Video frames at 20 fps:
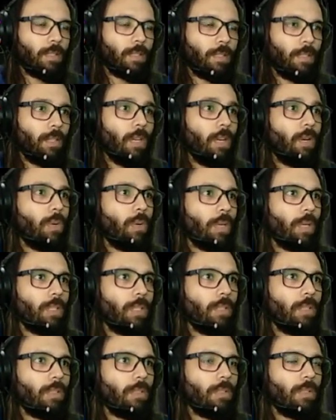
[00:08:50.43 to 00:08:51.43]
no I
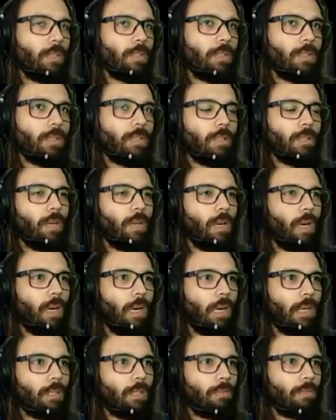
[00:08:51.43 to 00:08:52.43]
did
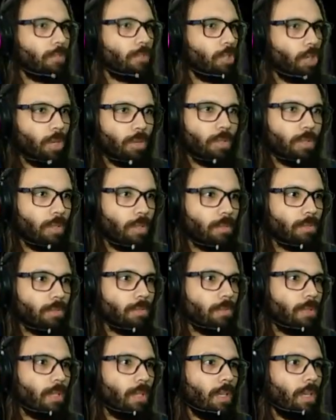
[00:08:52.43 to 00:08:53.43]
ah no no no
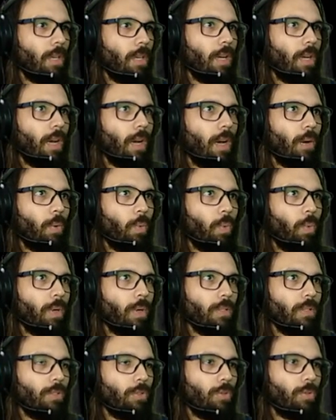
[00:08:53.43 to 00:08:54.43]
I
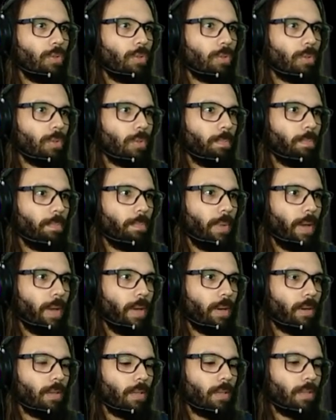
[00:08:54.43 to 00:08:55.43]
want to do it
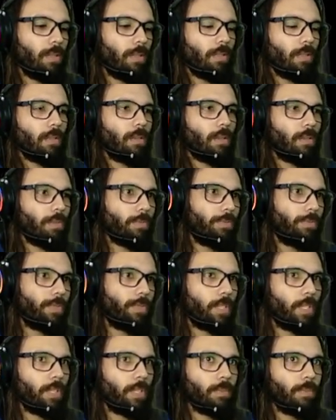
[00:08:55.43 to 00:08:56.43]
better
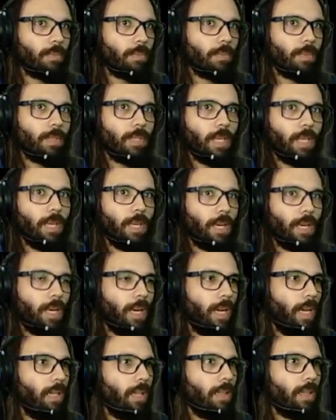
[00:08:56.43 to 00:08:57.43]
Confirm. Yeah, I
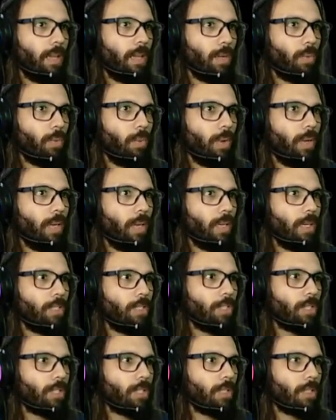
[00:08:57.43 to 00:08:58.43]
hate that. Why can't I
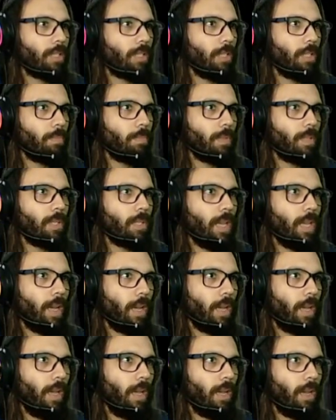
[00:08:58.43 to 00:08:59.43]
just keep
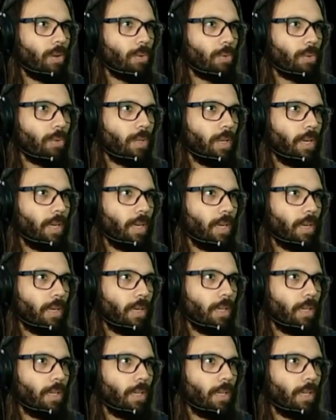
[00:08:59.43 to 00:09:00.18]
that angle there?